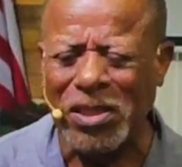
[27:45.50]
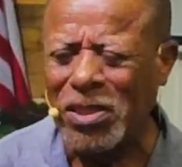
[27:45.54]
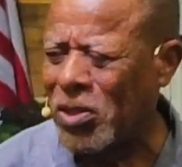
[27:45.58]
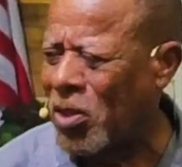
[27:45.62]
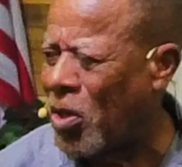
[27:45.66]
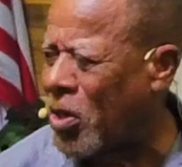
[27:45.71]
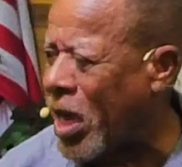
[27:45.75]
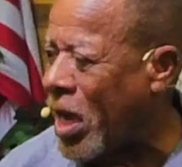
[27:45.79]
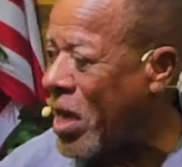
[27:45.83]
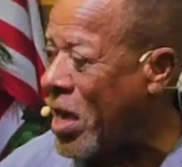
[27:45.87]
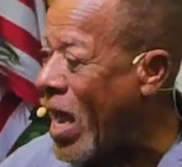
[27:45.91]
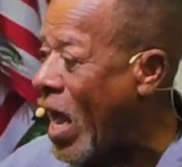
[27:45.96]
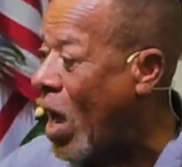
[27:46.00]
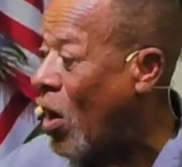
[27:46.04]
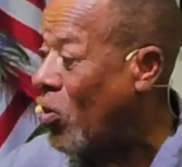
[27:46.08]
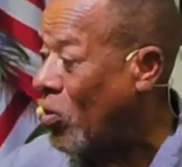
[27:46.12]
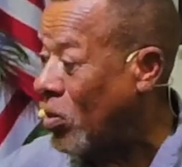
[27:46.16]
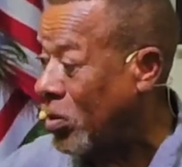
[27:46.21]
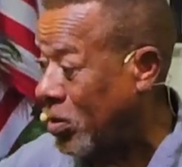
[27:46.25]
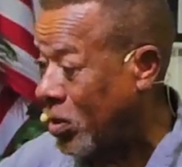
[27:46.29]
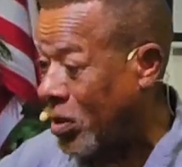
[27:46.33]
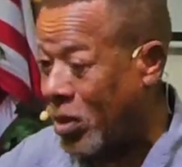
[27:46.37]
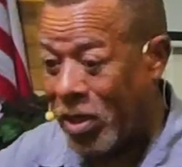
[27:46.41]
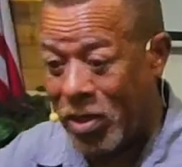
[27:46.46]
Okay, now,
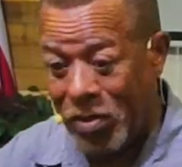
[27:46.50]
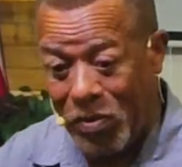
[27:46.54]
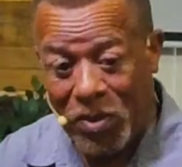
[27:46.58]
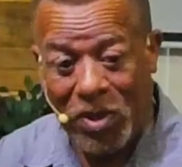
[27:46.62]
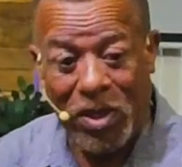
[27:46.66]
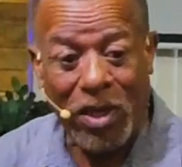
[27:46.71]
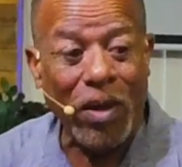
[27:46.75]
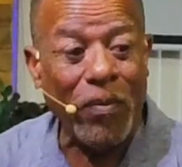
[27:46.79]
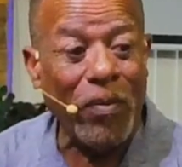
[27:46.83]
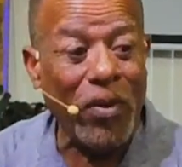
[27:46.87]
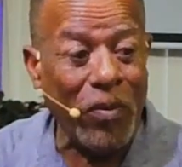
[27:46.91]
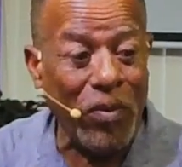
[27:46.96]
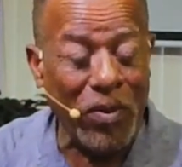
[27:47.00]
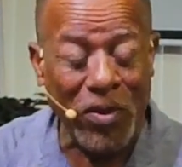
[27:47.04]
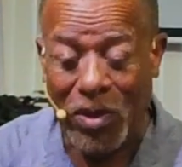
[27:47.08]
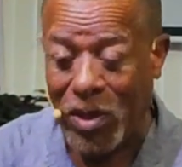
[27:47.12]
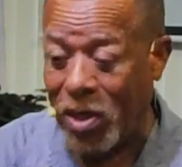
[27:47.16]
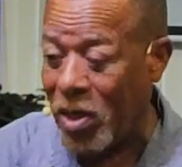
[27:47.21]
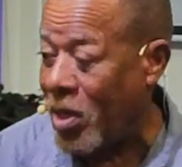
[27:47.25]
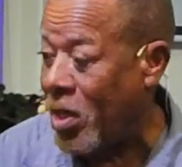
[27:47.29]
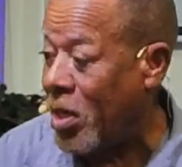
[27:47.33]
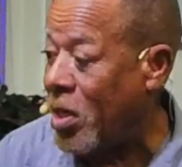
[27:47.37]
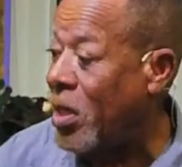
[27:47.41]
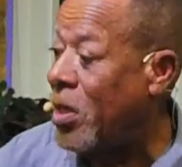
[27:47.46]
let me, I'm,
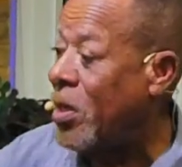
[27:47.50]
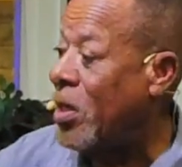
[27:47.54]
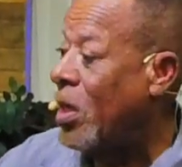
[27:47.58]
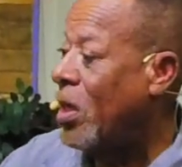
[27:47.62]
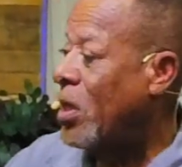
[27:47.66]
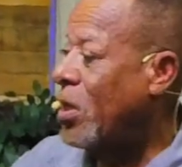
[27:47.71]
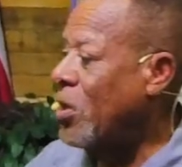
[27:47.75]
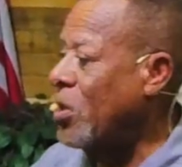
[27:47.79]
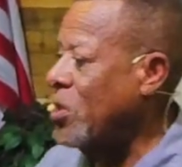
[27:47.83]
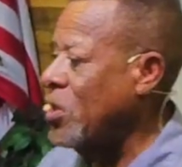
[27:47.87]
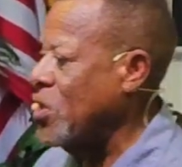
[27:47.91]
i